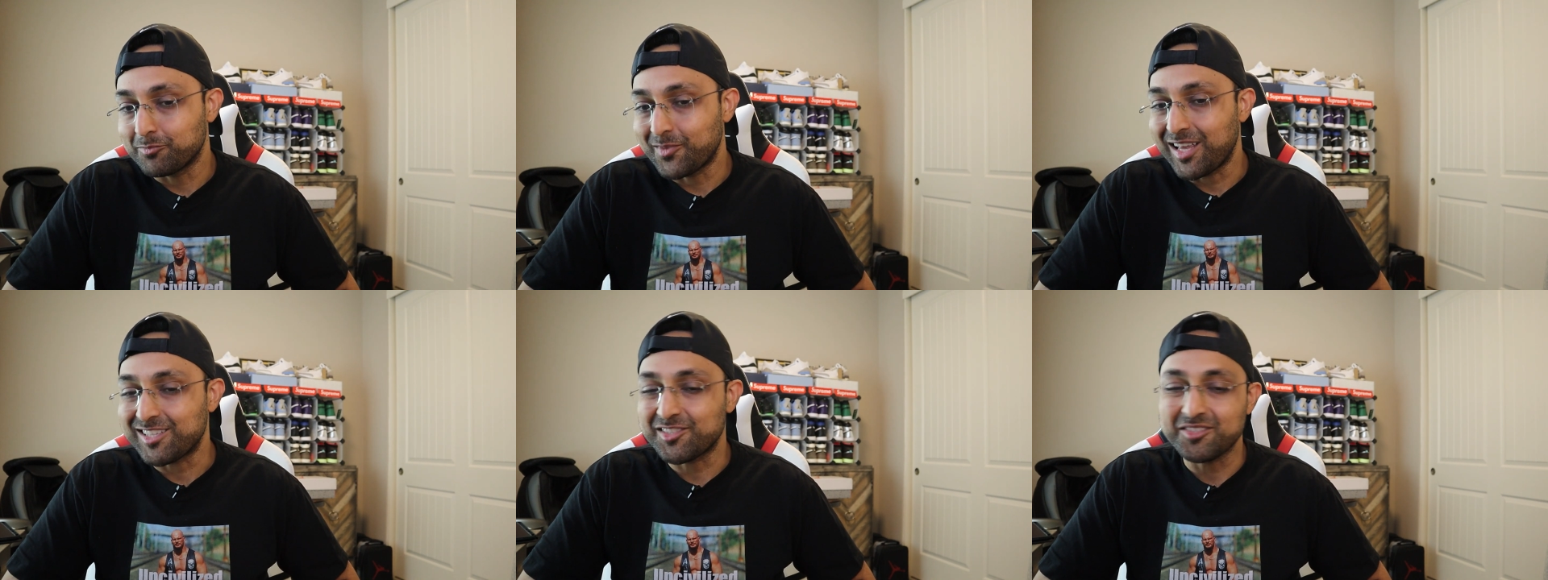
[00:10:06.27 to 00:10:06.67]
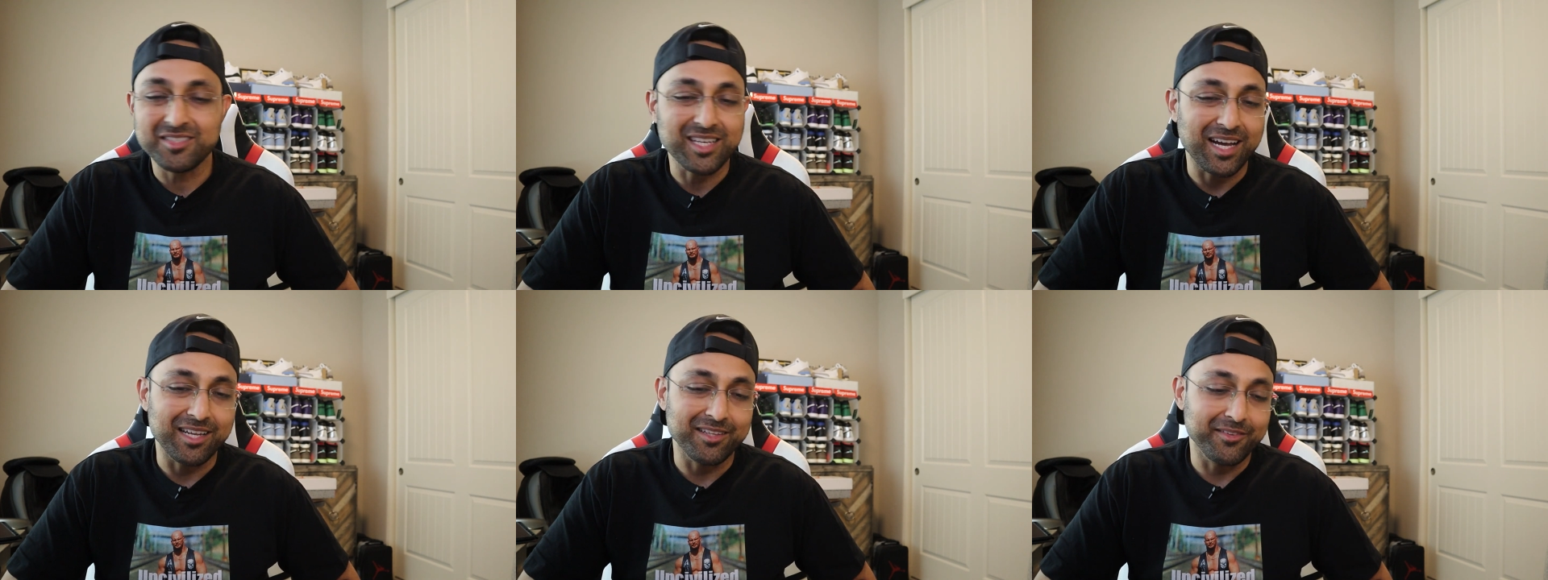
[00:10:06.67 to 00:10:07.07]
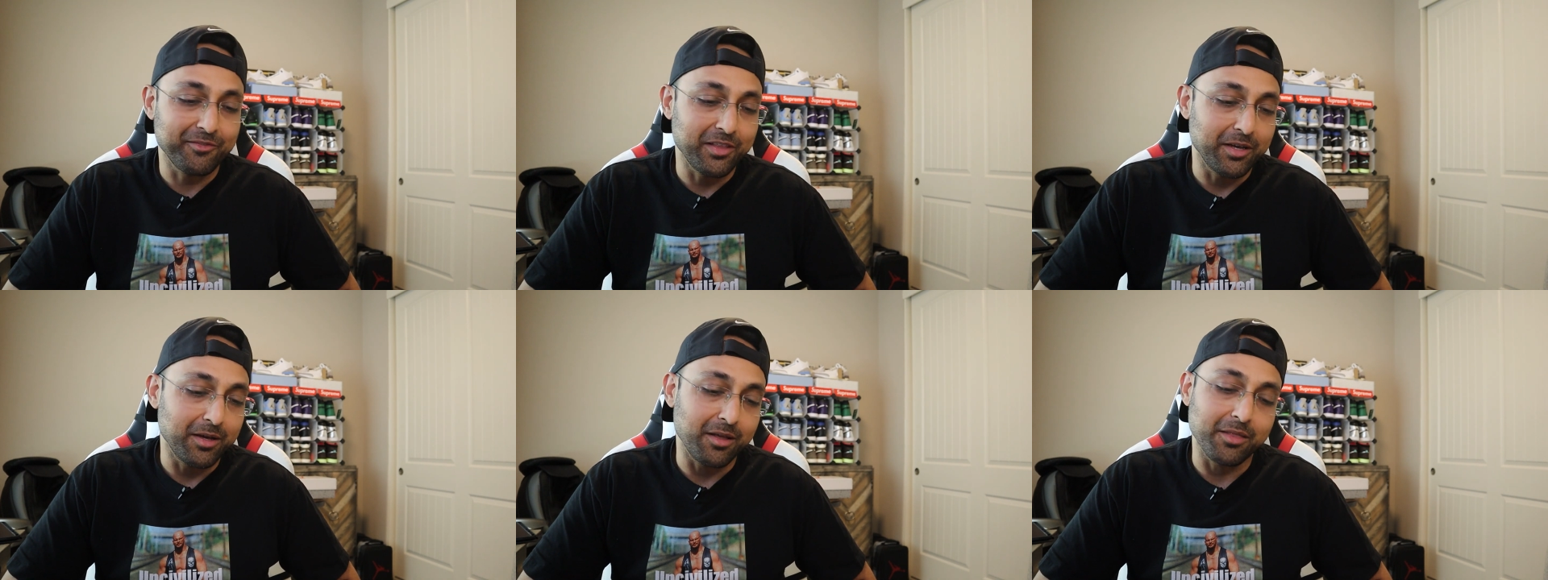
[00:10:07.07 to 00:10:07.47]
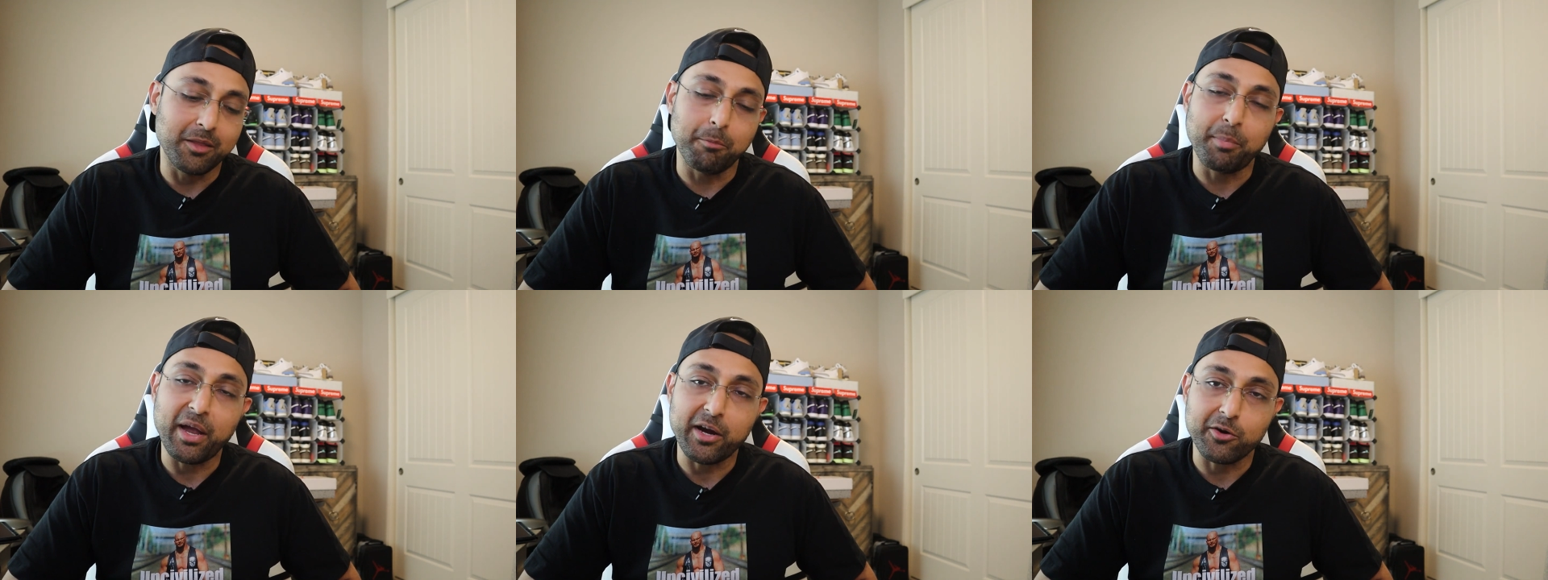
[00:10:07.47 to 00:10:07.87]
That's just kind of
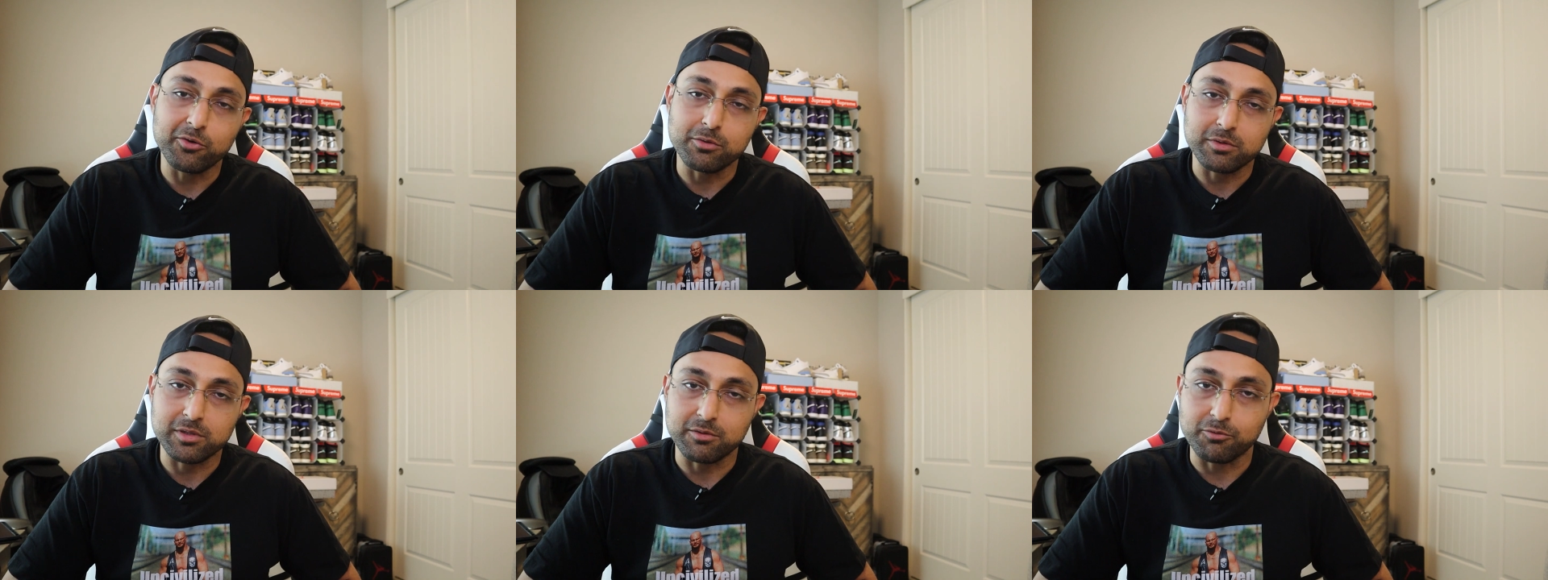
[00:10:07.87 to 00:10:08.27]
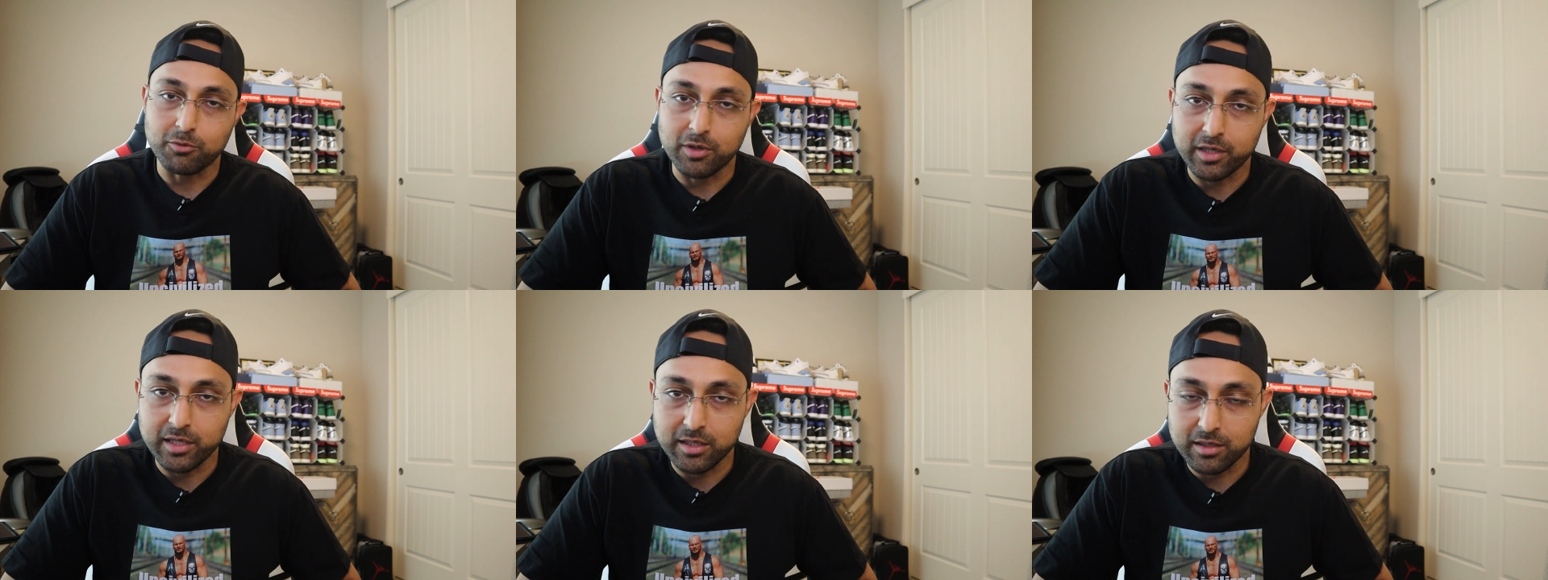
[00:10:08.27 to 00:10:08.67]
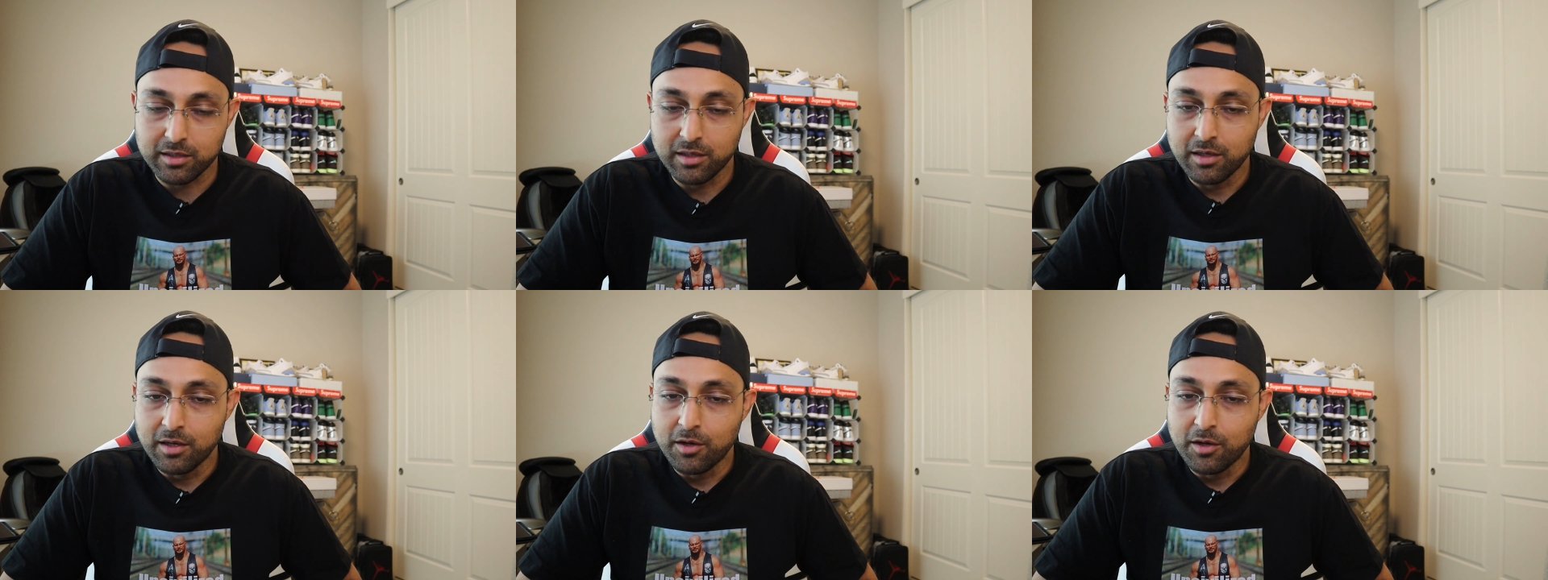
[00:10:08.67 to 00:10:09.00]
the perils of running